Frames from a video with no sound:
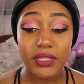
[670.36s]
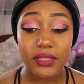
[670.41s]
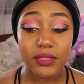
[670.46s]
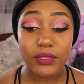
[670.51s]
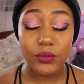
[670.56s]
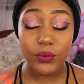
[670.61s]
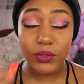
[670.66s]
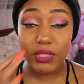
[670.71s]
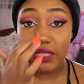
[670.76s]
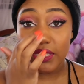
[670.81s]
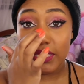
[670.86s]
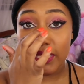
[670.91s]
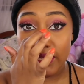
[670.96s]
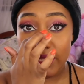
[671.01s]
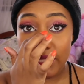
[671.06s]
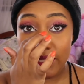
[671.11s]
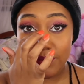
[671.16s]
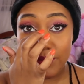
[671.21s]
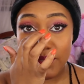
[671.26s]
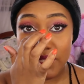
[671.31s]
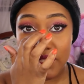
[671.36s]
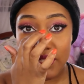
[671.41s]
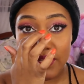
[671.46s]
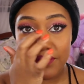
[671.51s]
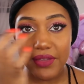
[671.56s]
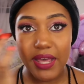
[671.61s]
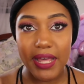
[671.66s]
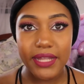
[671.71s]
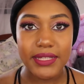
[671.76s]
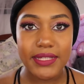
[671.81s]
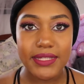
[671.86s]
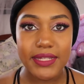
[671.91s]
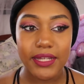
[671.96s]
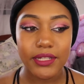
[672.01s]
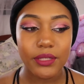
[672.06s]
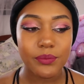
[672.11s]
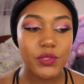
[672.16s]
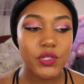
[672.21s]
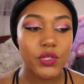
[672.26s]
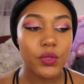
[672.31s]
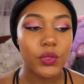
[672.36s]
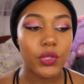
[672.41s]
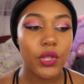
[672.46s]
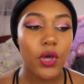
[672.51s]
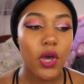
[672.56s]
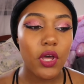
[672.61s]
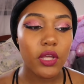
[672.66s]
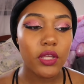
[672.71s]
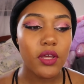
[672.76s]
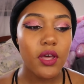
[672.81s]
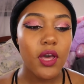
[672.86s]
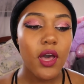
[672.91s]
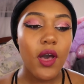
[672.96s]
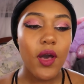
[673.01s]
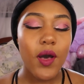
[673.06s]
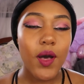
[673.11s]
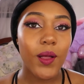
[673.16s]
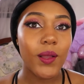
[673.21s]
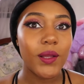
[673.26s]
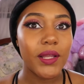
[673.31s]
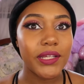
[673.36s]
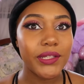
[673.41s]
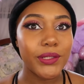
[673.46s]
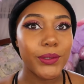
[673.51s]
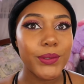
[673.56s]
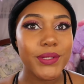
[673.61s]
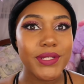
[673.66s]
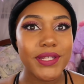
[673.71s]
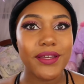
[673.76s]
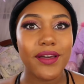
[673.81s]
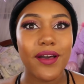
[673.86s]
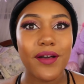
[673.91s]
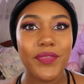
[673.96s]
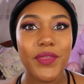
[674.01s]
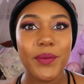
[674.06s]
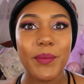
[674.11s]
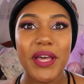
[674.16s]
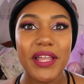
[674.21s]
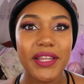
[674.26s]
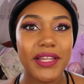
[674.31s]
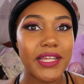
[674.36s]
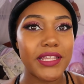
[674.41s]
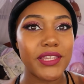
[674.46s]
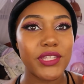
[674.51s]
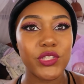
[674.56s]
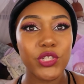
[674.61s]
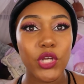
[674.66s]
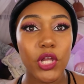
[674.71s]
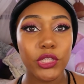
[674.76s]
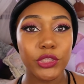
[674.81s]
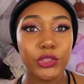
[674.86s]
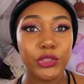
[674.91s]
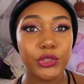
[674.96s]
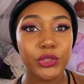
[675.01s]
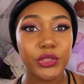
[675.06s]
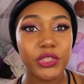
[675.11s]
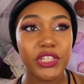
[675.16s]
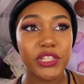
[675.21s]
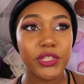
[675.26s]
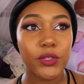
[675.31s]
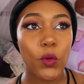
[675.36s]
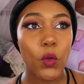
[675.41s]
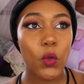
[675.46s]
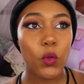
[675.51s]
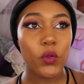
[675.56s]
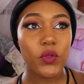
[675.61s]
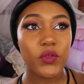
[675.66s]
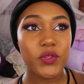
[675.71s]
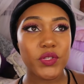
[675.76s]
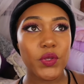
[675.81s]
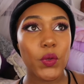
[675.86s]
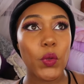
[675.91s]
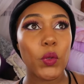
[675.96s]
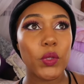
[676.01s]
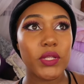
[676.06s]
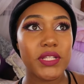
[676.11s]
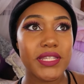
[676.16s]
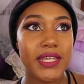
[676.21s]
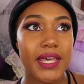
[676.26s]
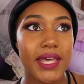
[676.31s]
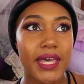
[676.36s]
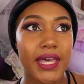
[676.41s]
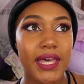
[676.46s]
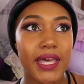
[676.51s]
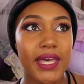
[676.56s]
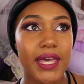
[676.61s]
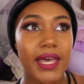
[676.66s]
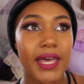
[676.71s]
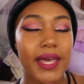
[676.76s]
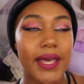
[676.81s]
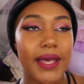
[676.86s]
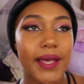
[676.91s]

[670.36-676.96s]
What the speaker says: you can get them since I've had these items so long. All I know is I got them at like the Dollar Tree, Khols, Ulta,